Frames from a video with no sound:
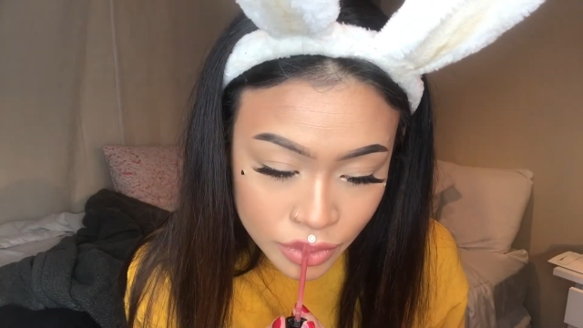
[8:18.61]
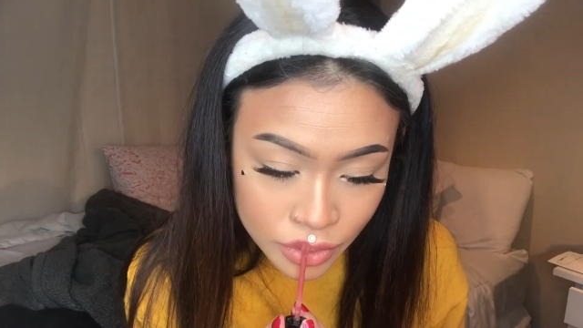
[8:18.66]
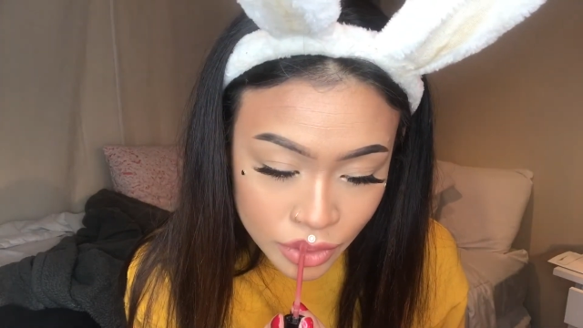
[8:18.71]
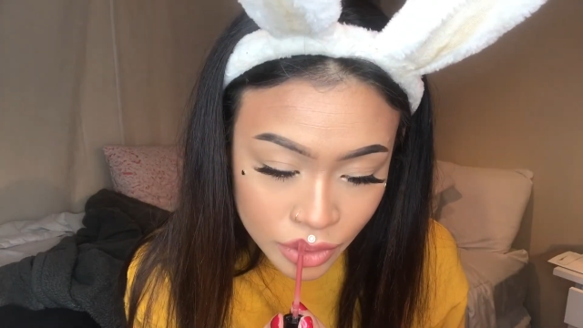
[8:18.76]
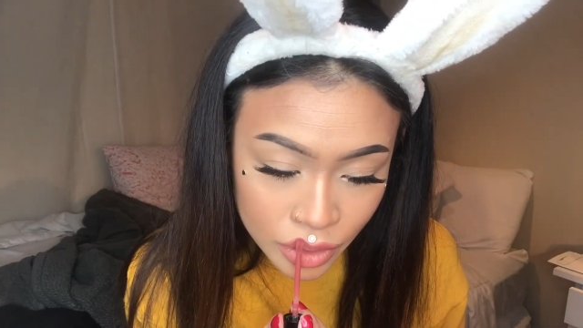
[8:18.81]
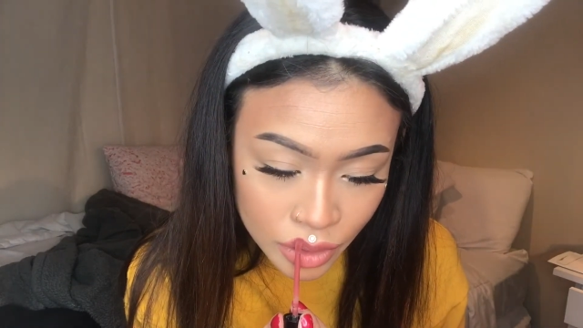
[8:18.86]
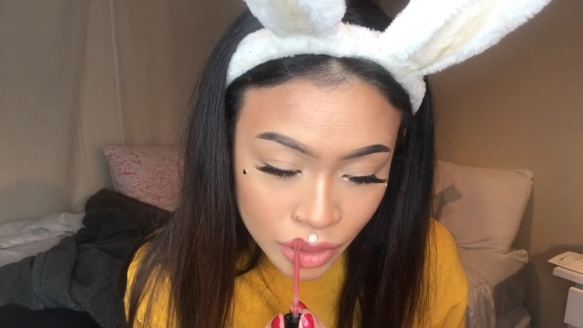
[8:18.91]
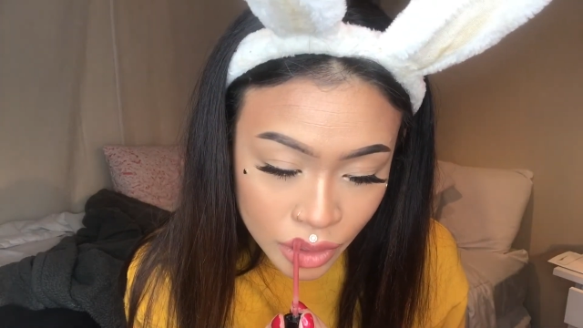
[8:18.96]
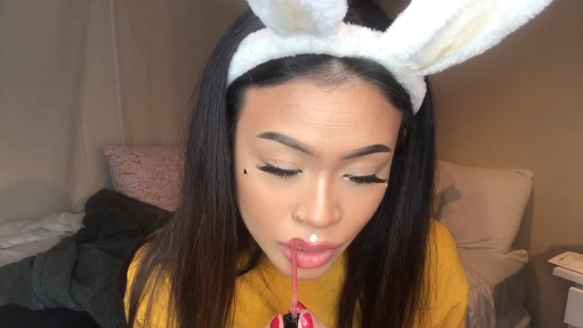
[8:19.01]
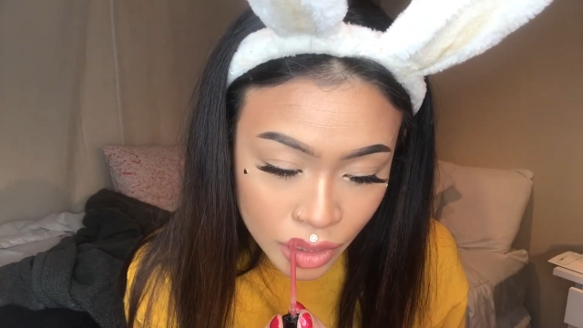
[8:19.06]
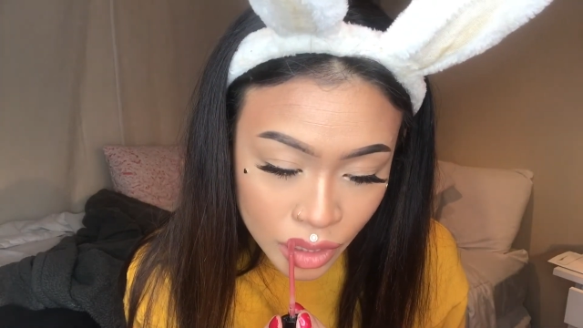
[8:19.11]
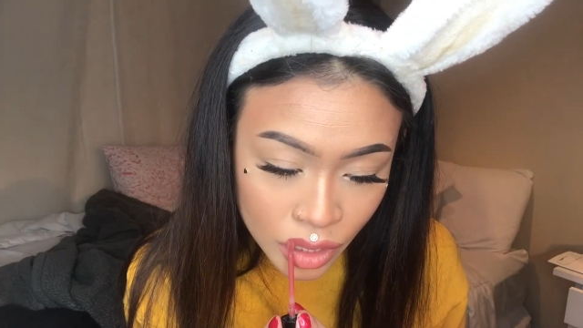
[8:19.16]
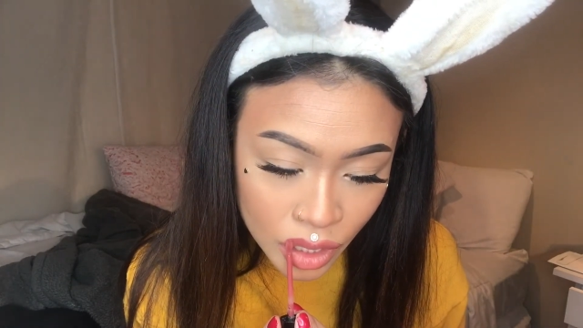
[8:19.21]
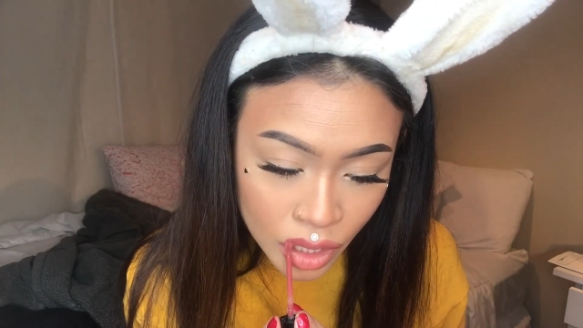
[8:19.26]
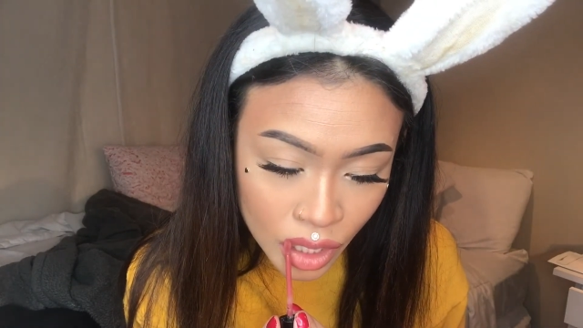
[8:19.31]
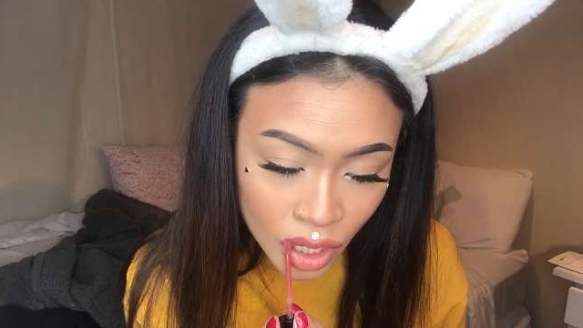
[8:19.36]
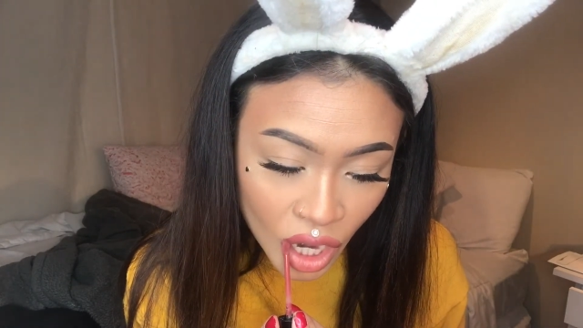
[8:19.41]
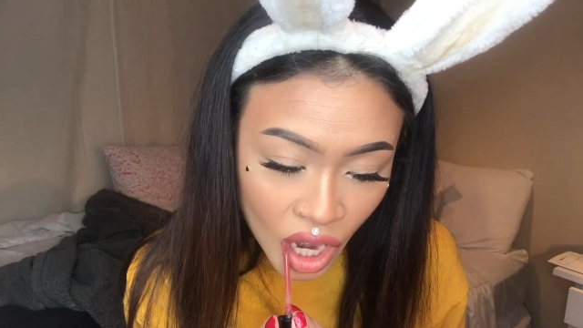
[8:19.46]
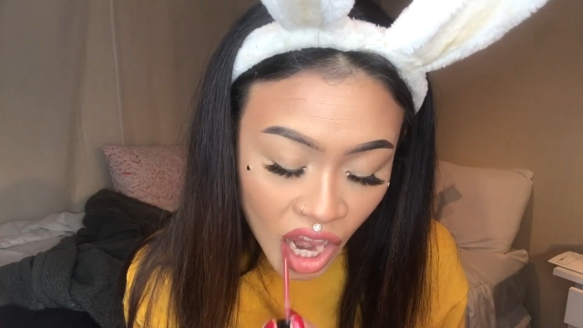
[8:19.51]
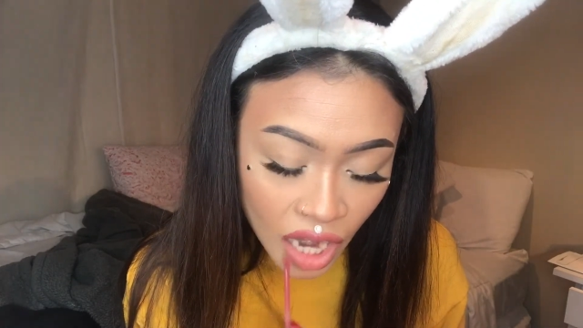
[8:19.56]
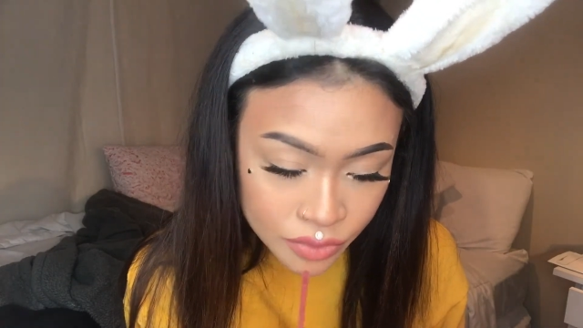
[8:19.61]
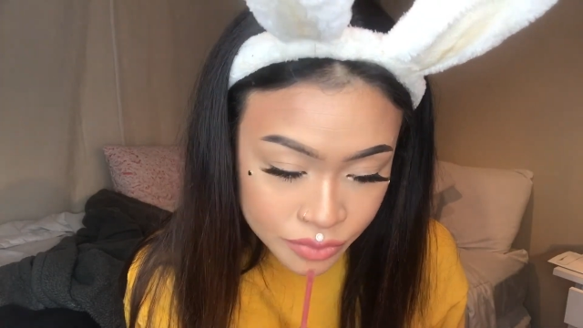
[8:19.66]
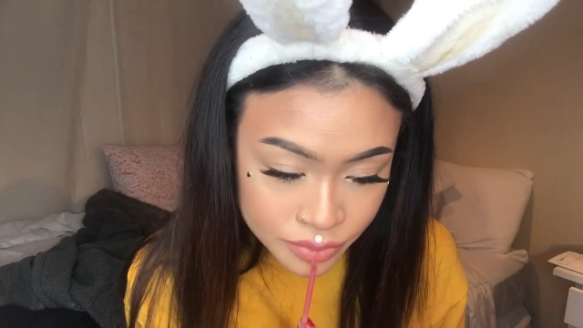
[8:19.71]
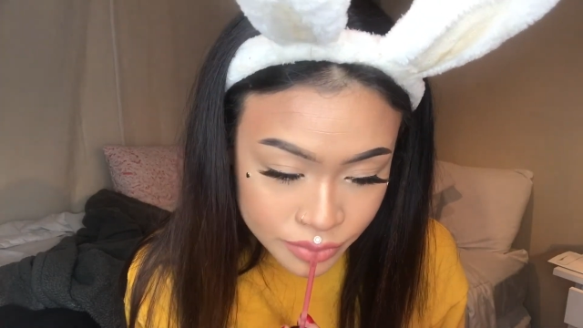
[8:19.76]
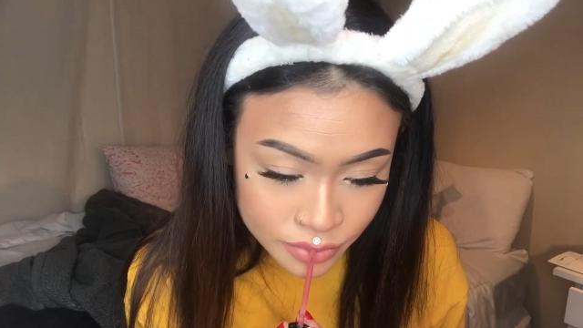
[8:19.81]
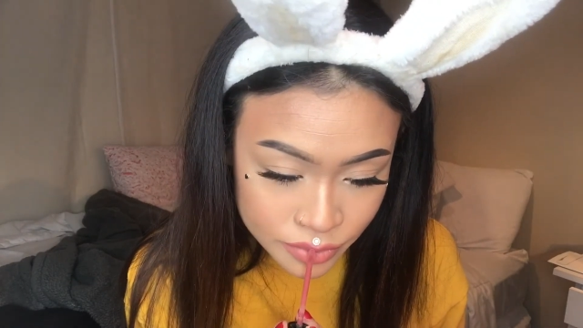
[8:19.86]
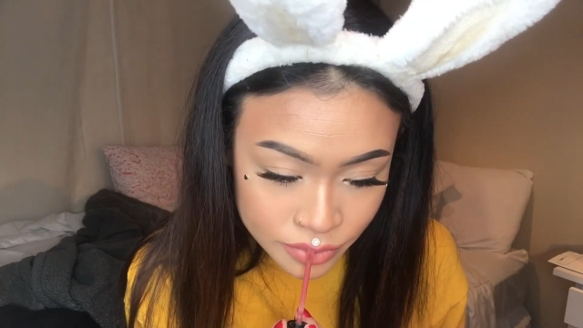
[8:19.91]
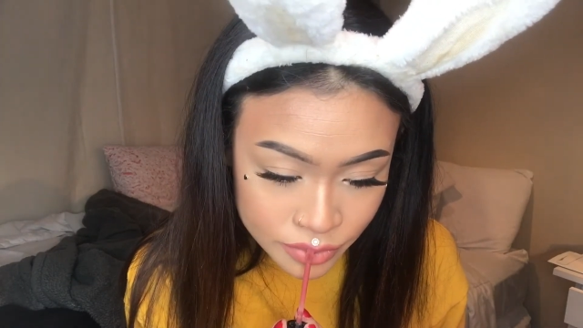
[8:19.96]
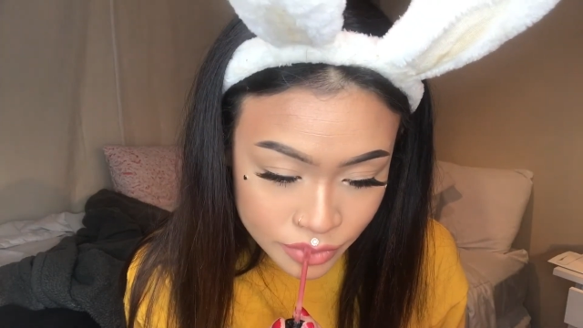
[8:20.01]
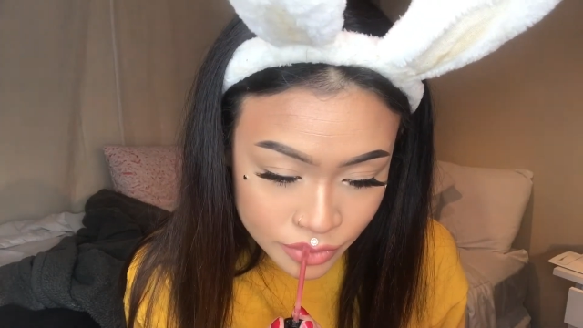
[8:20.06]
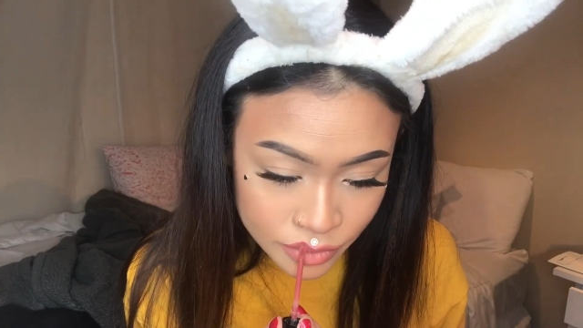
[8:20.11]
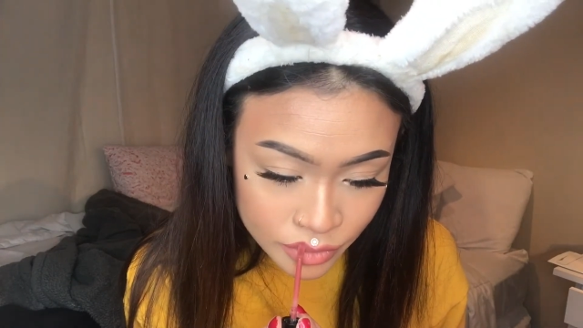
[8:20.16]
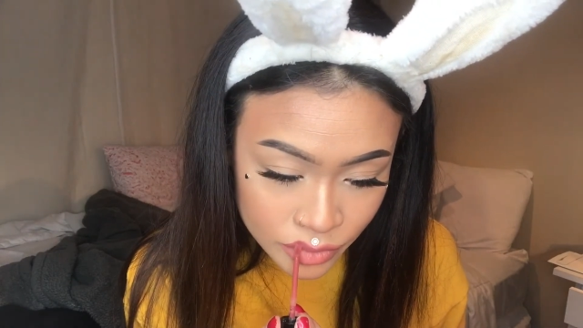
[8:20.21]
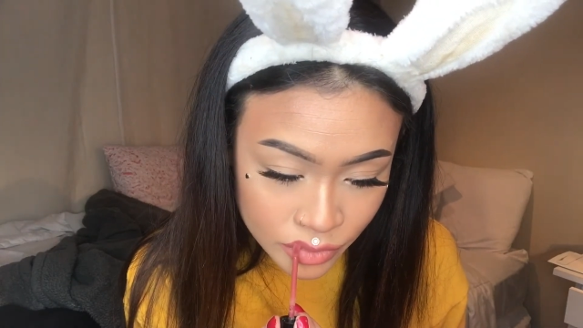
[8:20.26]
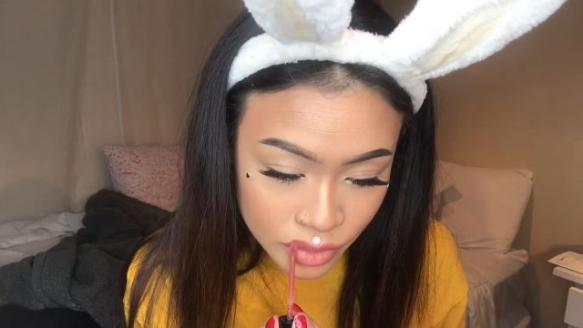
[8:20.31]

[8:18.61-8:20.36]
for a color to even